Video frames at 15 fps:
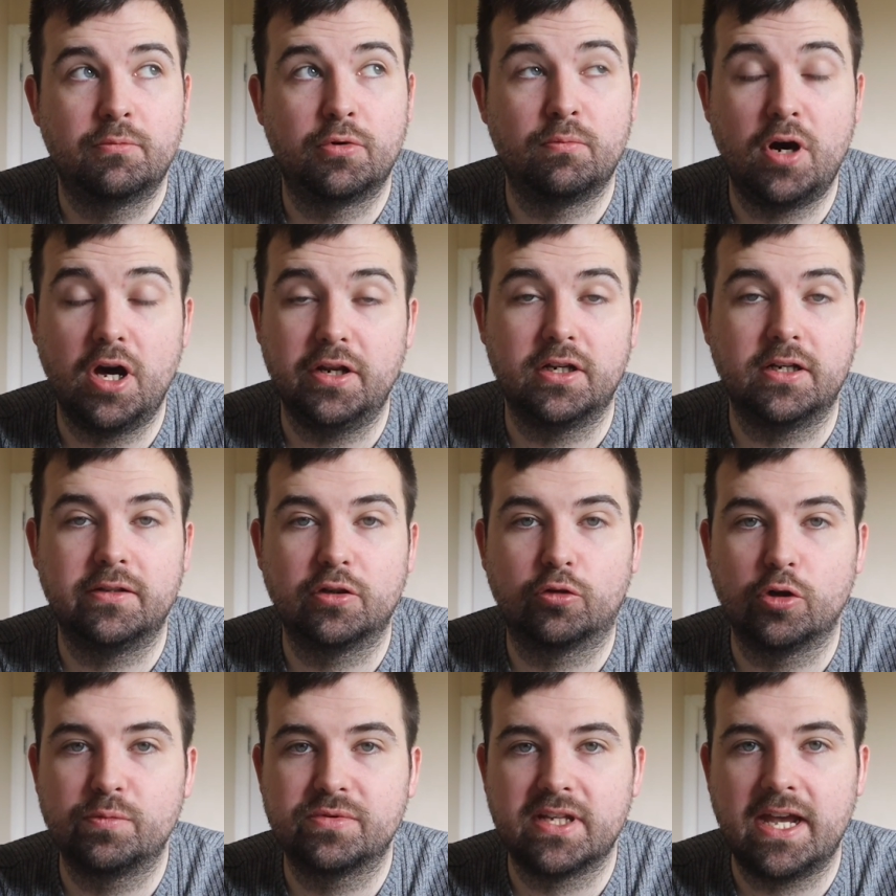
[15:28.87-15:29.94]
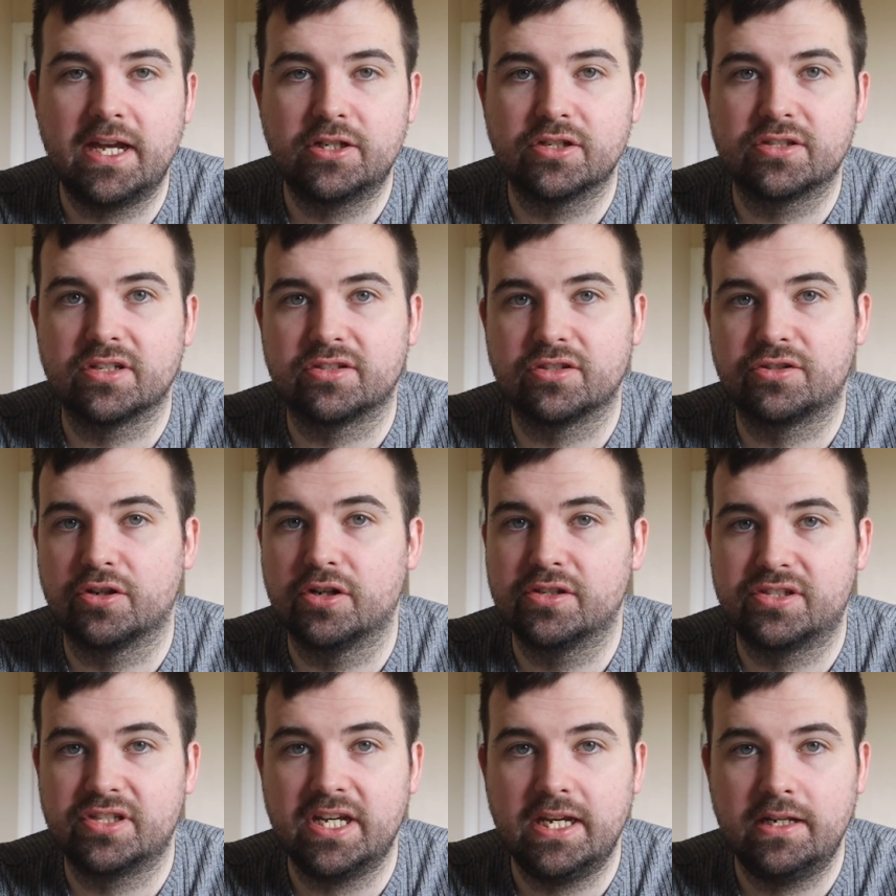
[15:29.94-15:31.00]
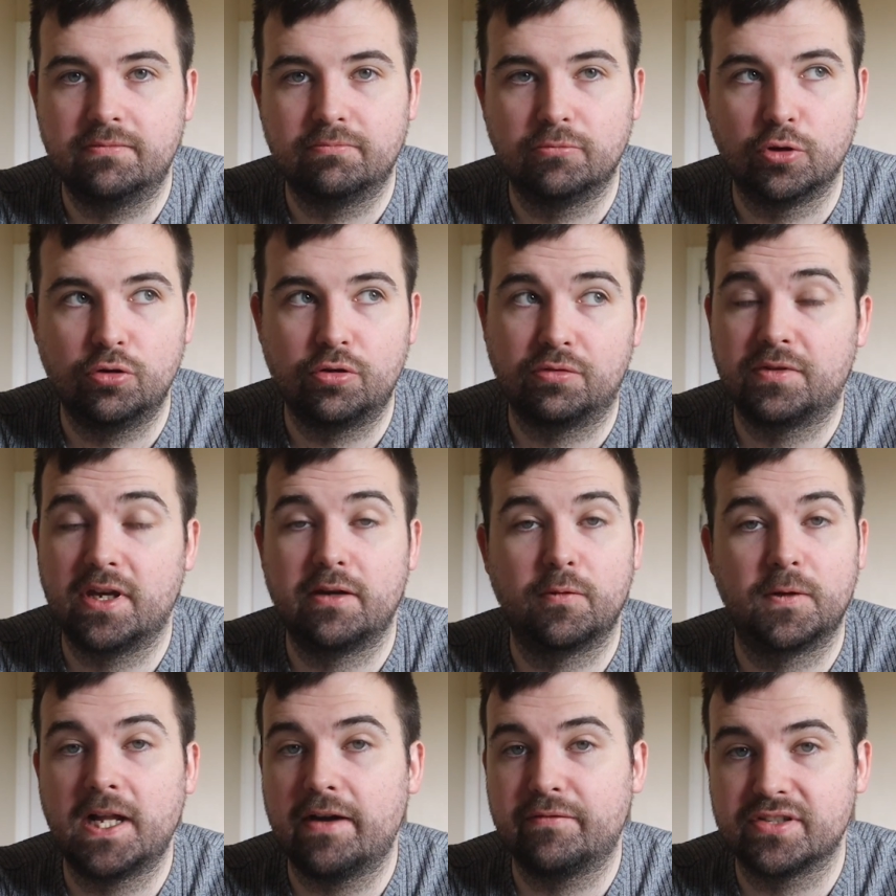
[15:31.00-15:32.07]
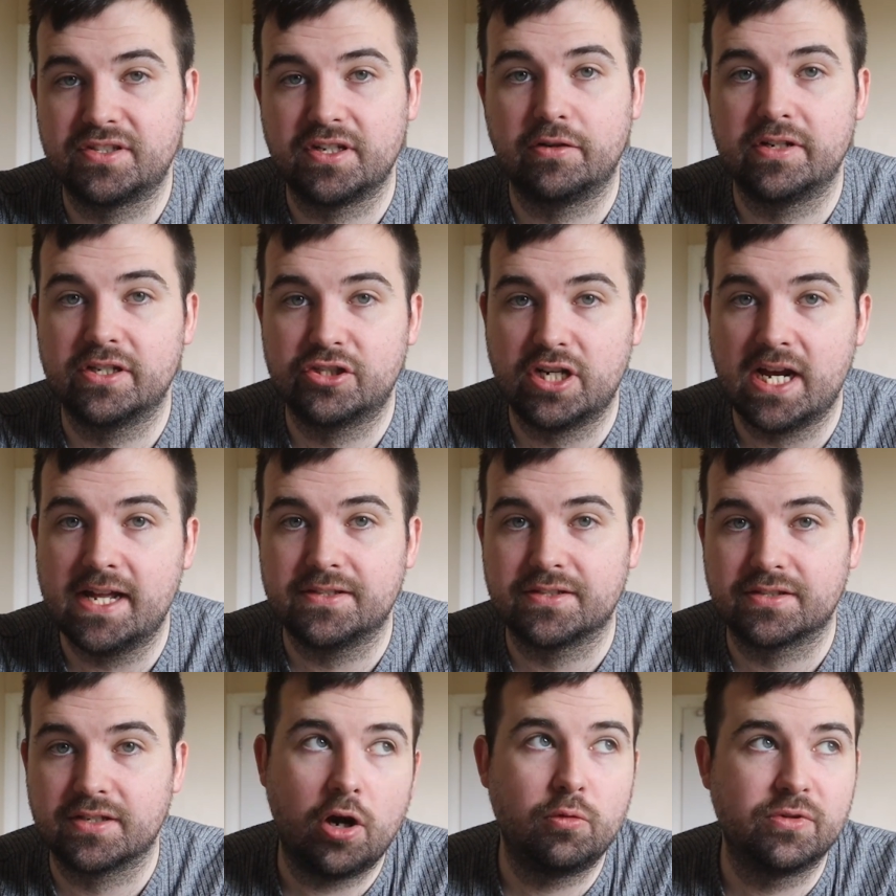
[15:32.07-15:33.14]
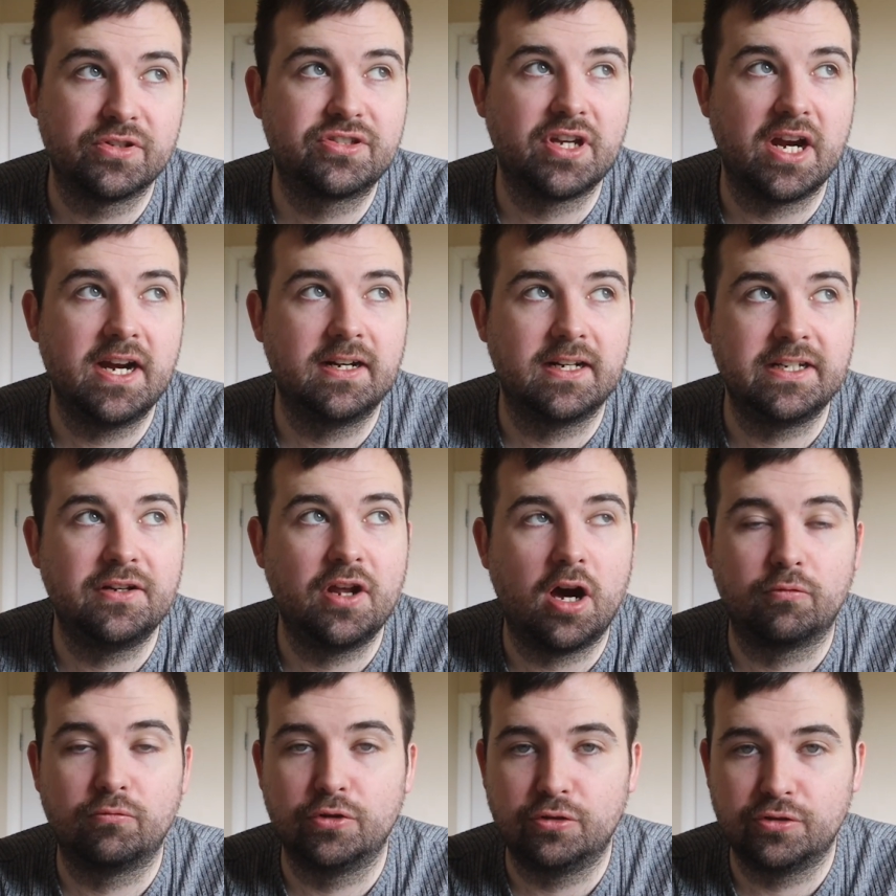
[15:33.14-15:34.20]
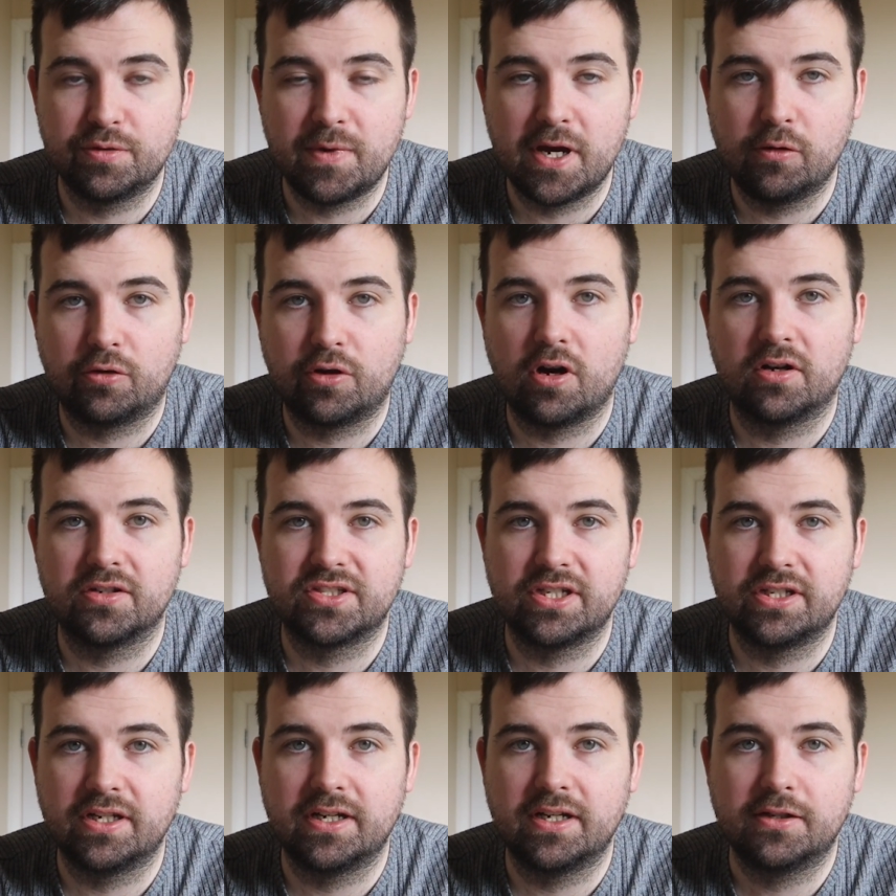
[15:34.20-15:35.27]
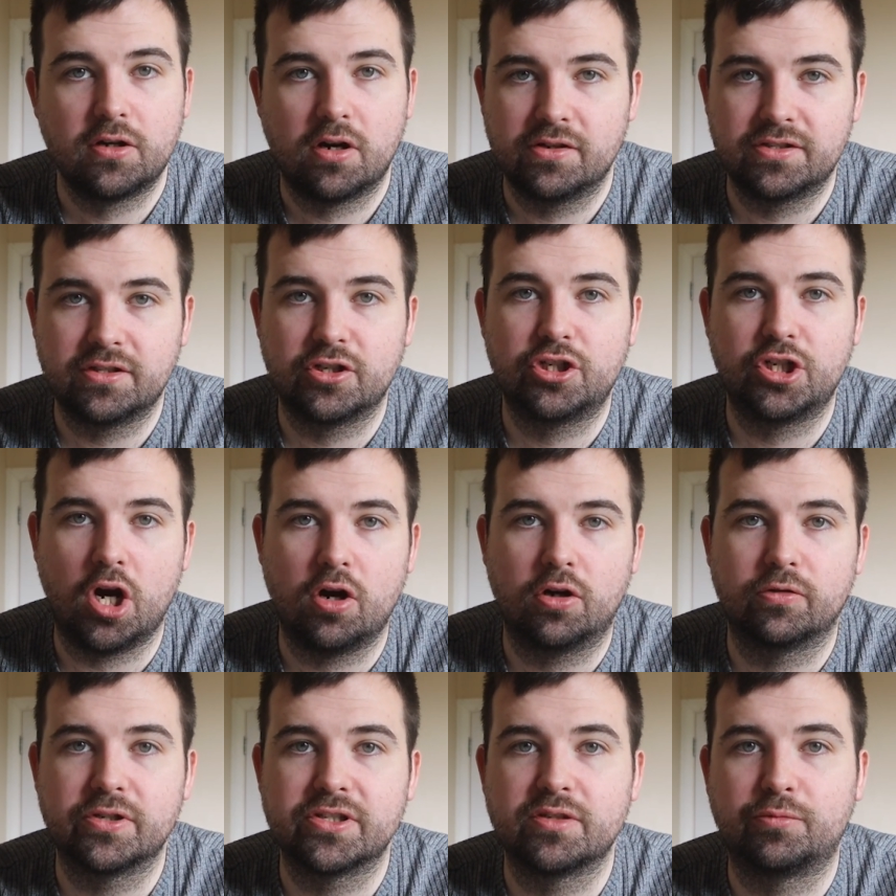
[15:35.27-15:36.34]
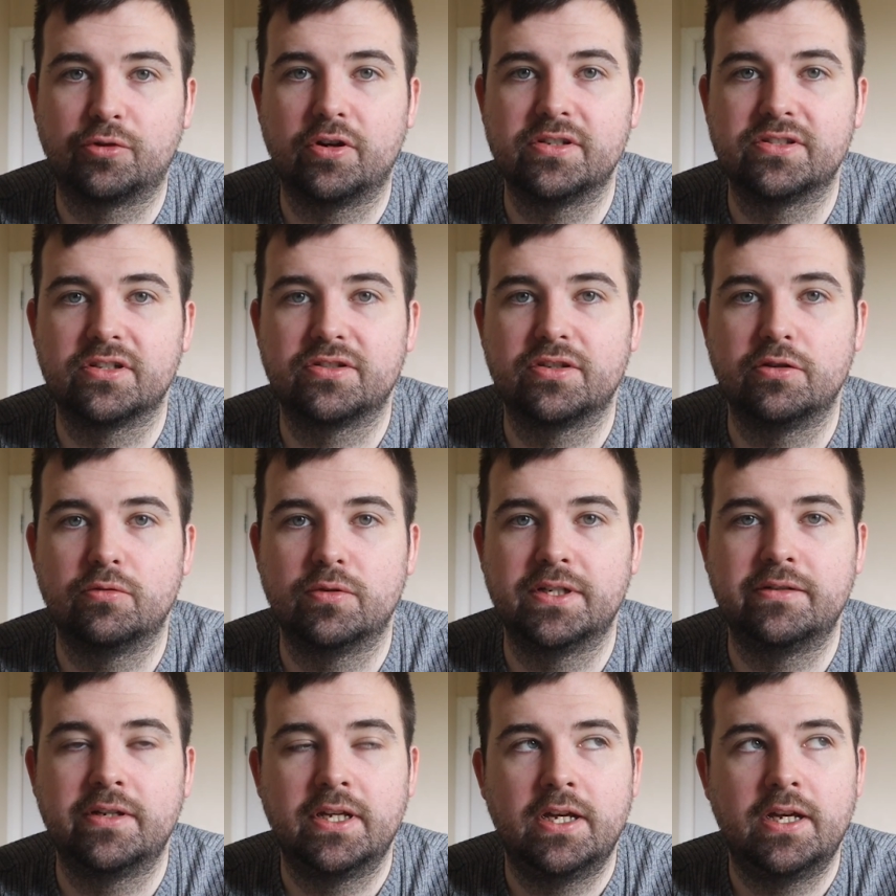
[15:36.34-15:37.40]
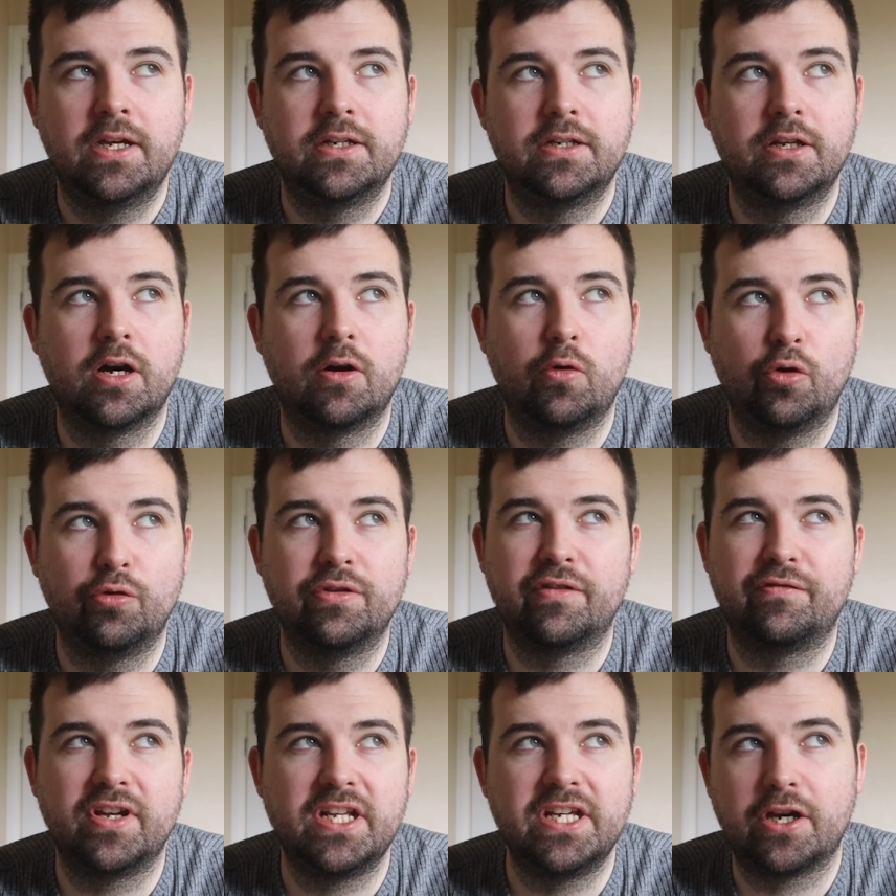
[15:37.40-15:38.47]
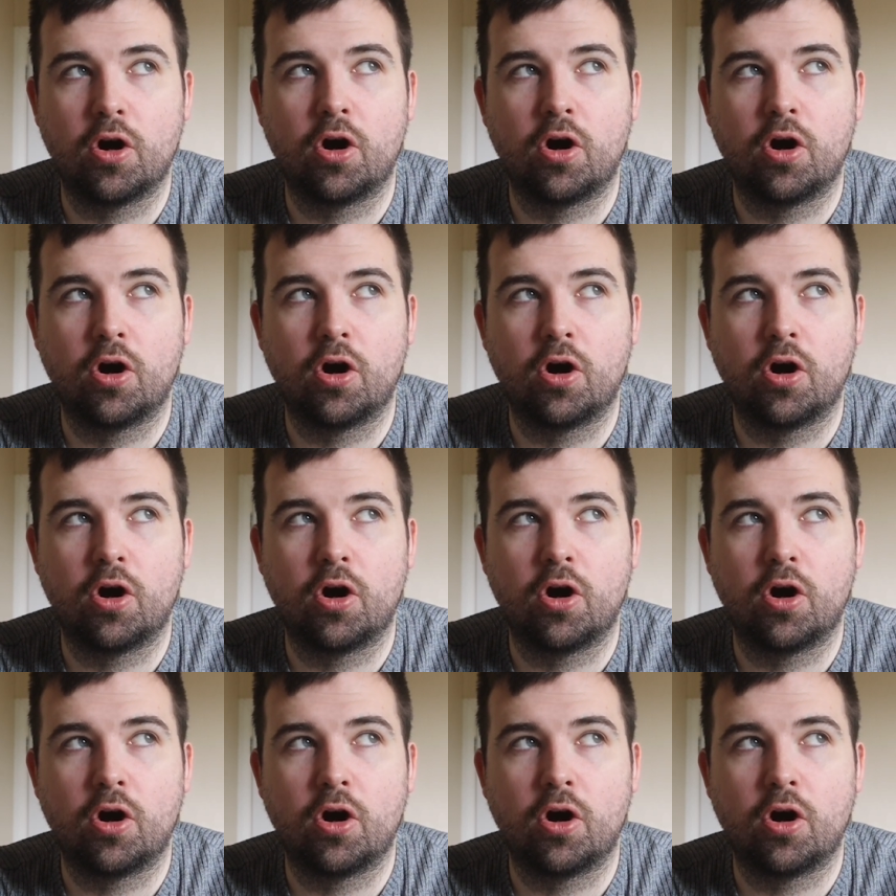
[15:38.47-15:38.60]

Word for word: But Monaghan in the group stages as a third seed, look, they will have a serious chance. I would certainly not rule them out causing a causing a shock or a surprise or two. And, you know, under Vinnie